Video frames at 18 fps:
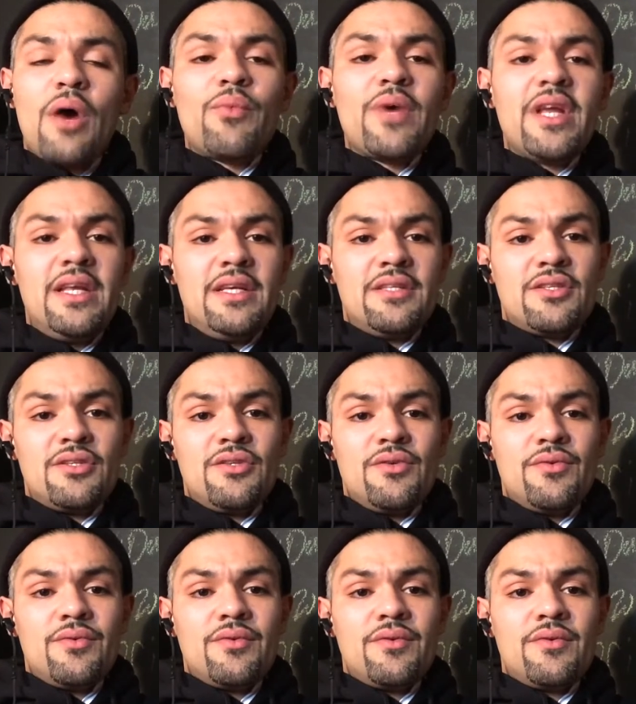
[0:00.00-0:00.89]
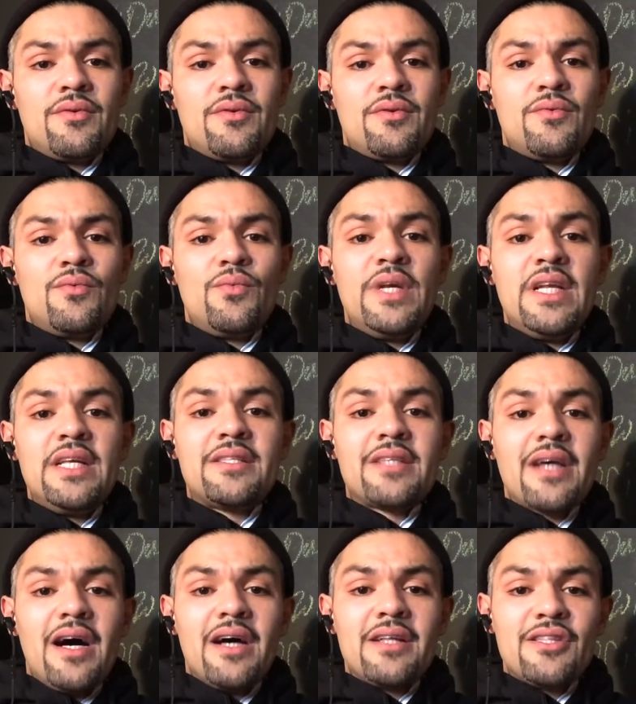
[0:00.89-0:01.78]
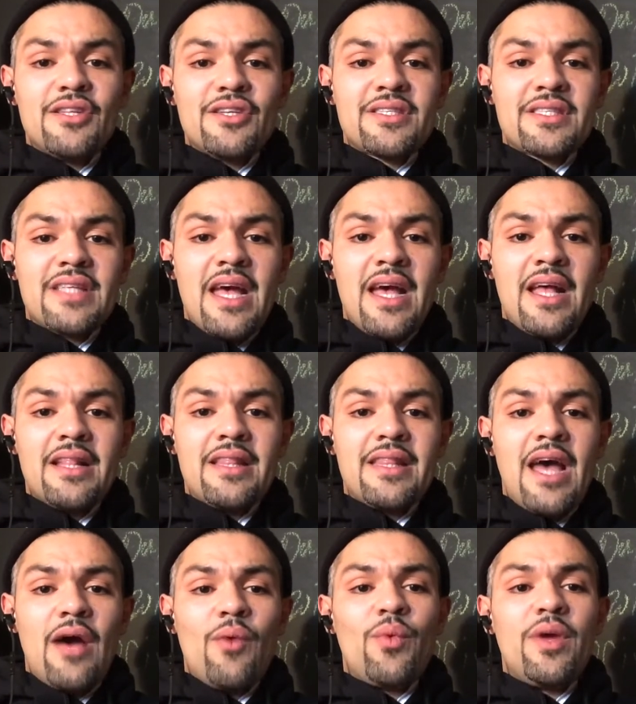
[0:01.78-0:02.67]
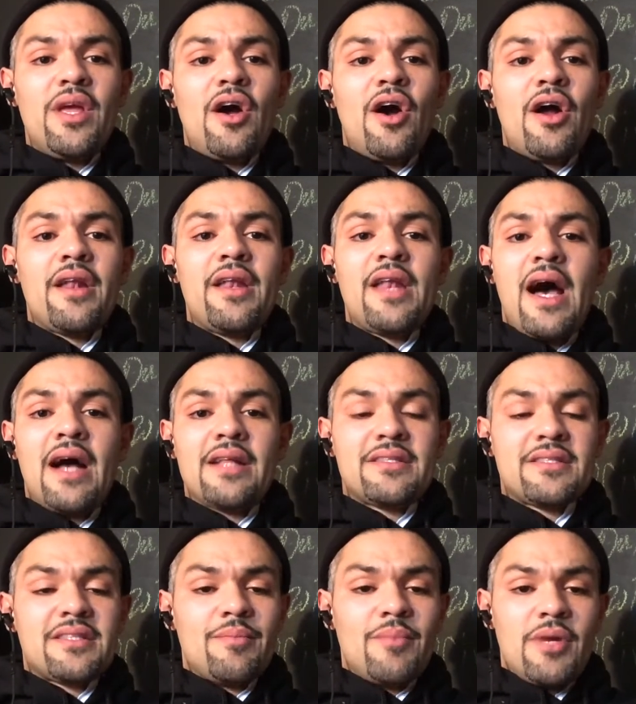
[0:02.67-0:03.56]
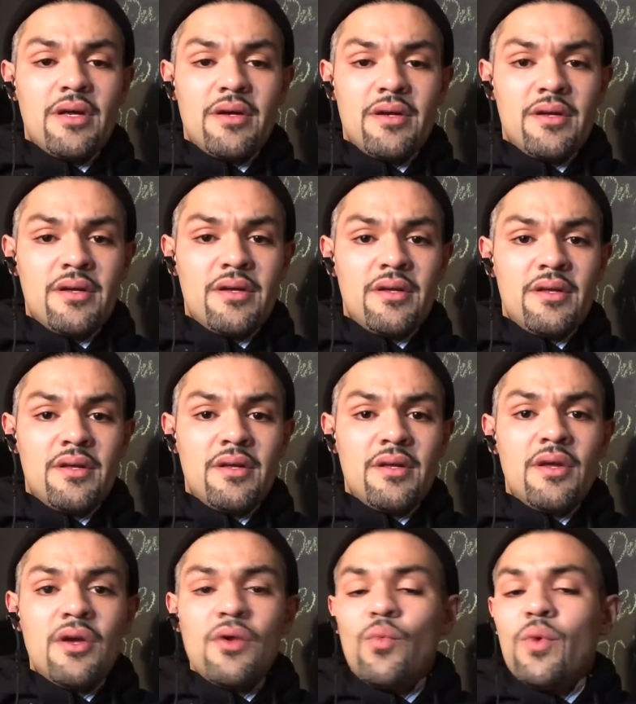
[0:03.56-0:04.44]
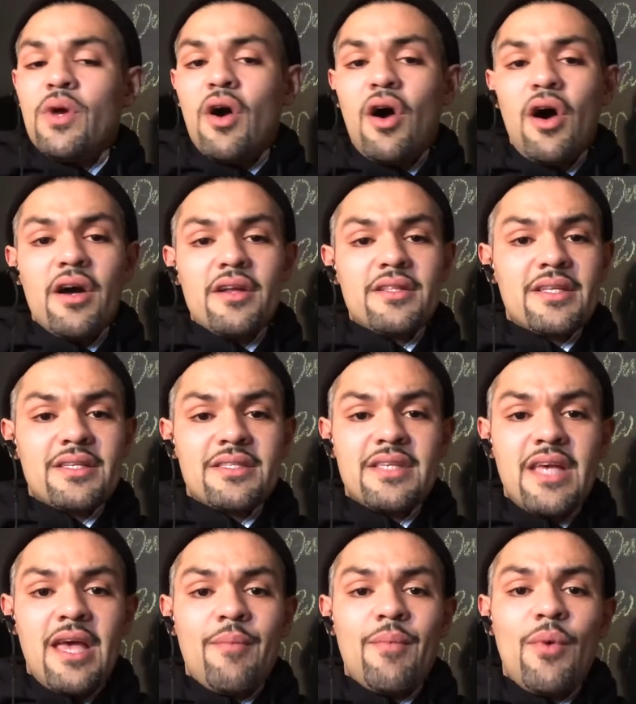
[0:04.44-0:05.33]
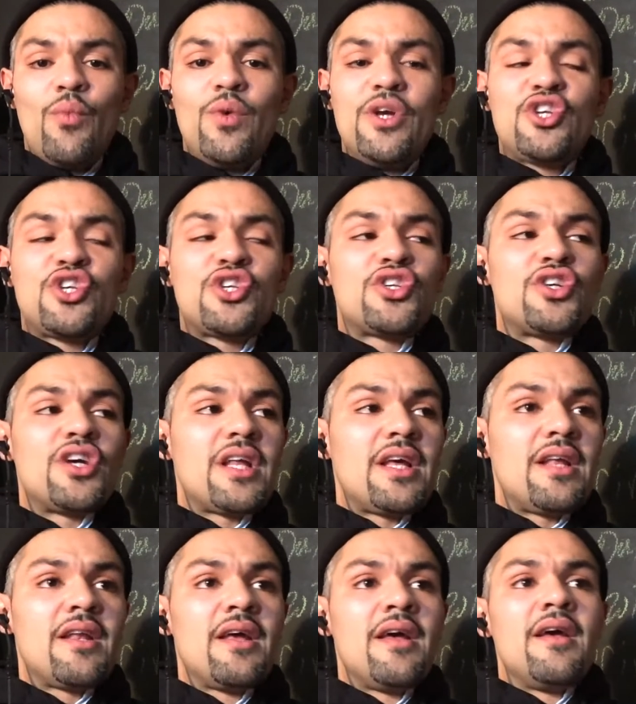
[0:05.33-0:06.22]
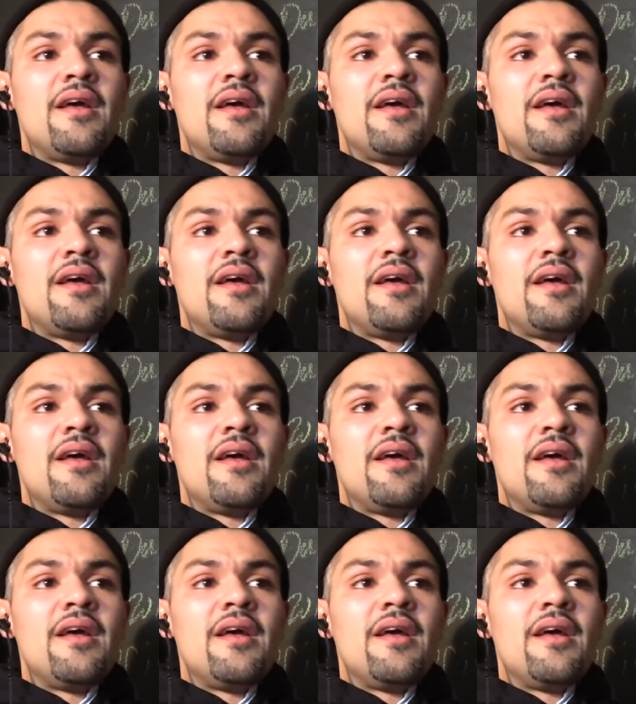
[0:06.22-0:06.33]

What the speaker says: we need to do. We need to understand that we are not similar. We aren't the same, and we shouldn't